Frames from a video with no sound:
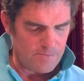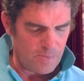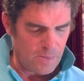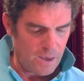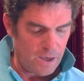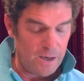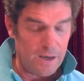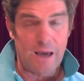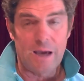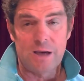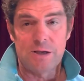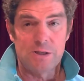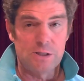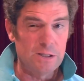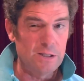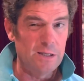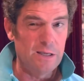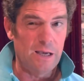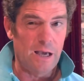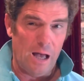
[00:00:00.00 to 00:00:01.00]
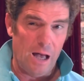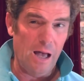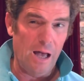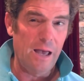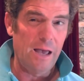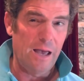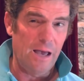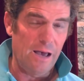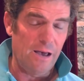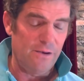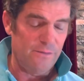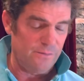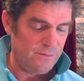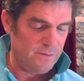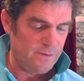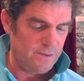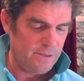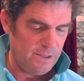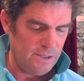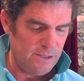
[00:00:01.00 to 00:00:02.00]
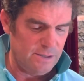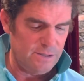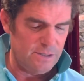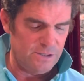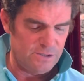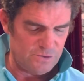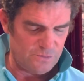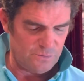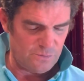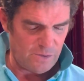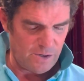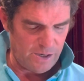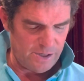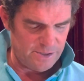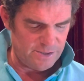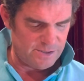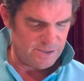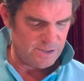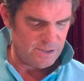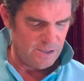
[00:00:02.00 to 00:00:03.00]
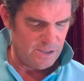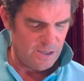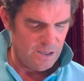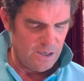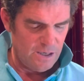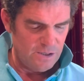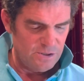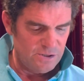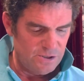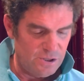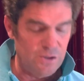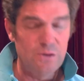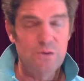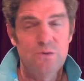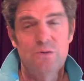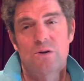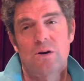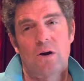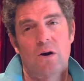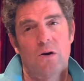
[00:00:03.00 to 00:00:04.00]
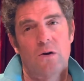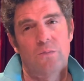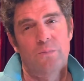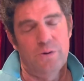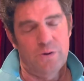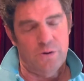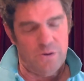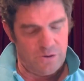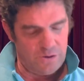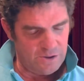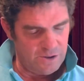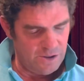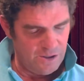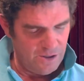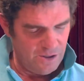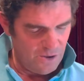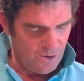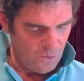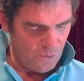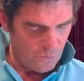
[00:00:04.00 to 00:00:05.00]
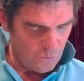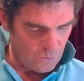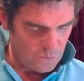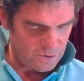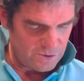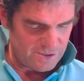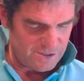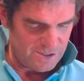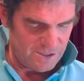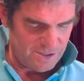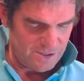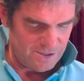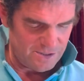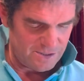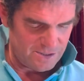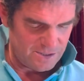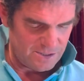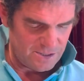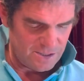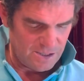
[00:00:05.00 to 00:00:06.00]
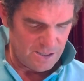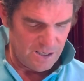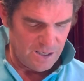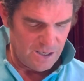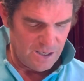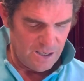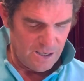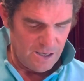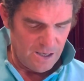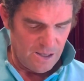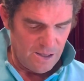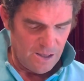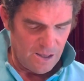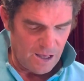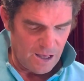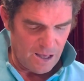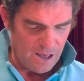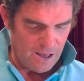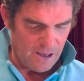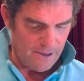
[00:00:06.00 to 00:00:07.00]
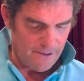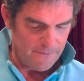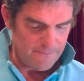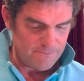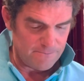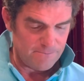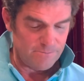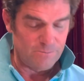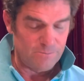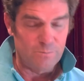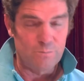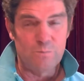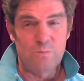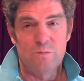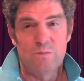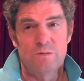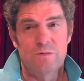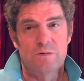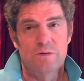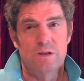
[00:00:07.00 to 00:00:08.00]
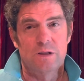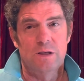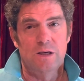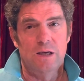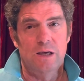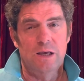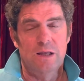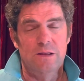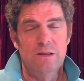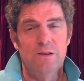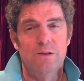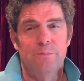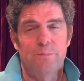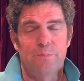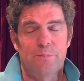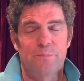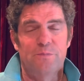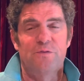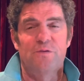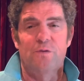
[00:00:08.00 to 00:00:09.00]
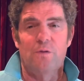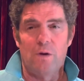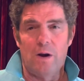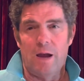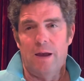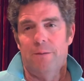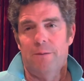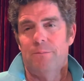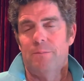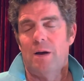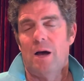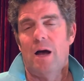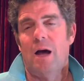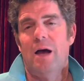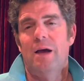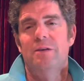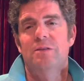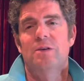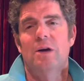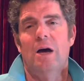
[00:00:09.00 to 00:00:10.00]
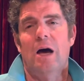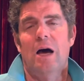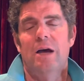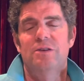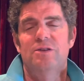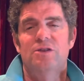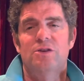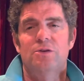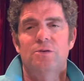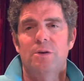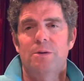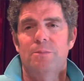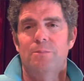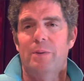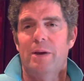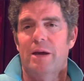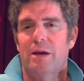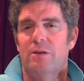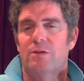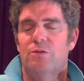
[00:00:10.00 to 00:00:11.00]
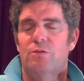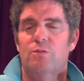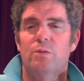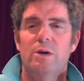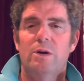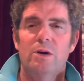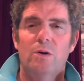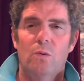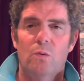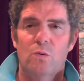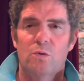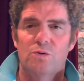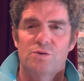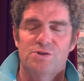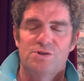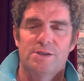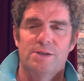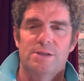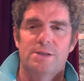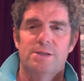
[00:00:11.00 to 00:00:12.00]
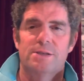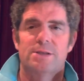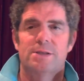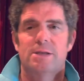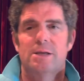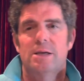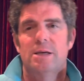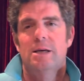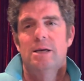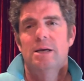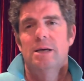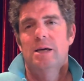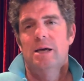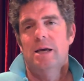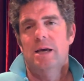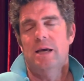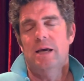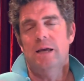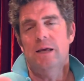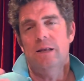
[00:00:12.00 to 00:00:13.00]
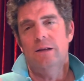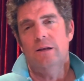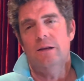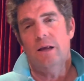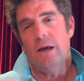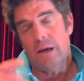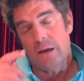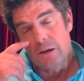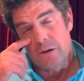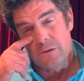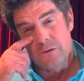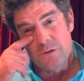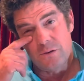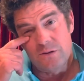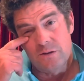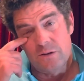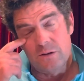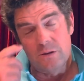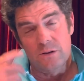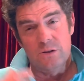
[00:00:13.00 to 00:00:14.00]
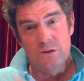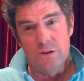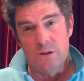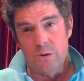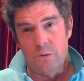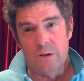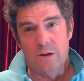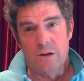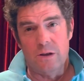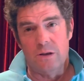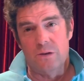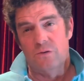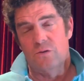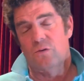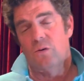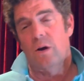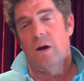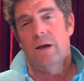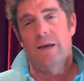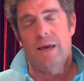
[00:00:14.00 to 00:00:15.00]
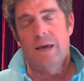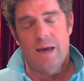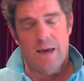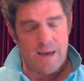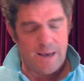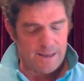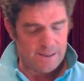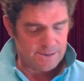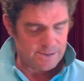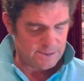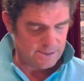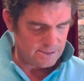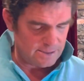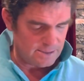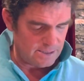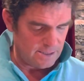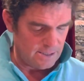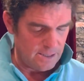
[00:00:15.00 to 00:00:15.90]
And actually, I have in this race 2 Carl Burke horses in the frame. I generally pick 3 horses because doing a tri-cast,